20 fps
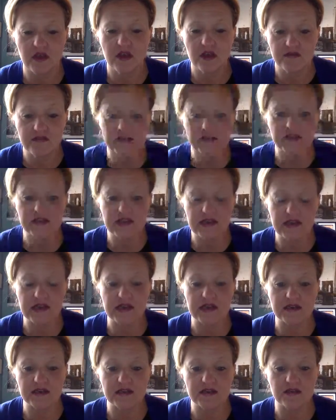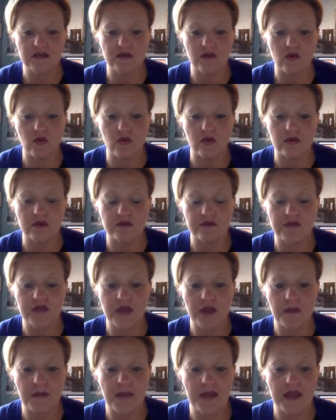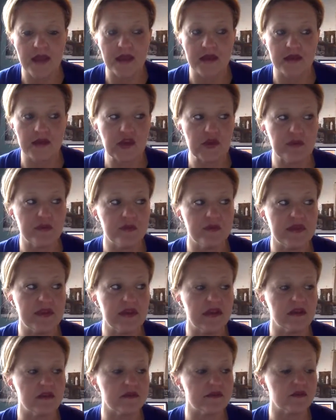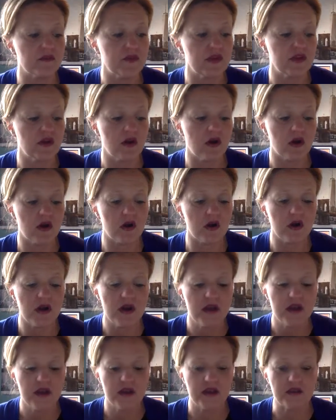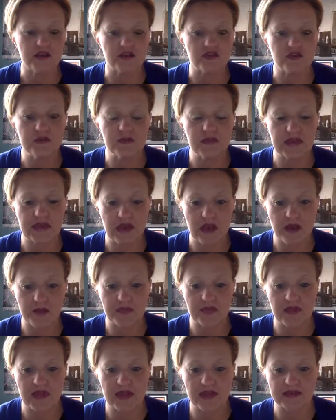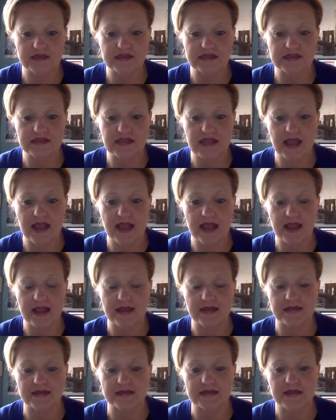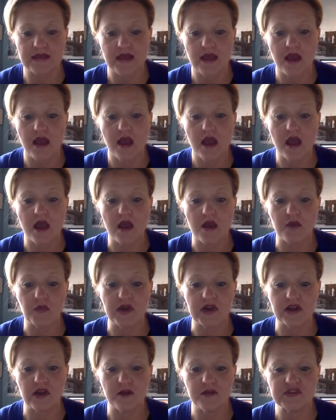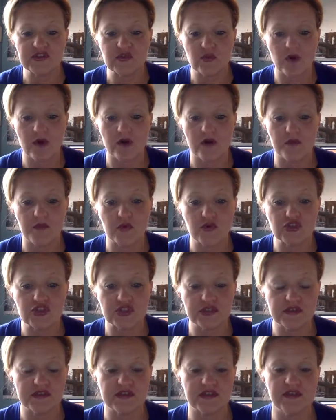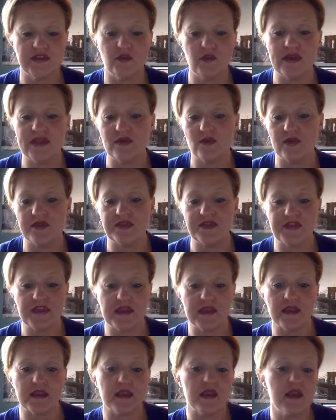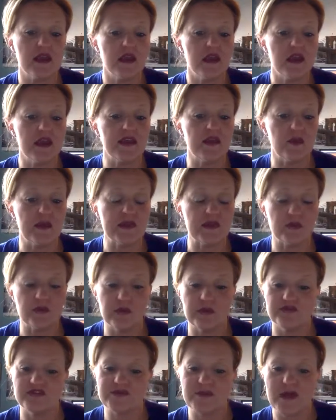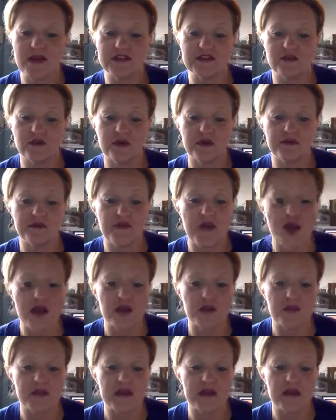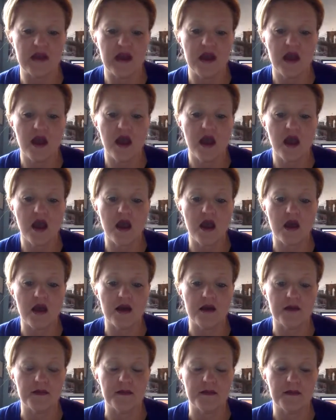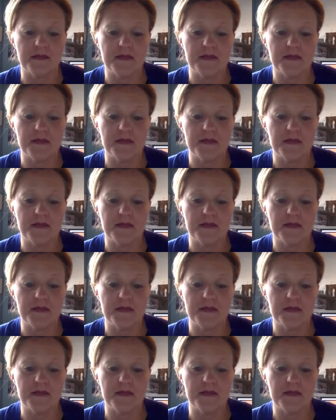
validity to all of them. And human beings, we are extremely complex. And when it comes to our emotions and the way that we think and the way that we respond to our environment, I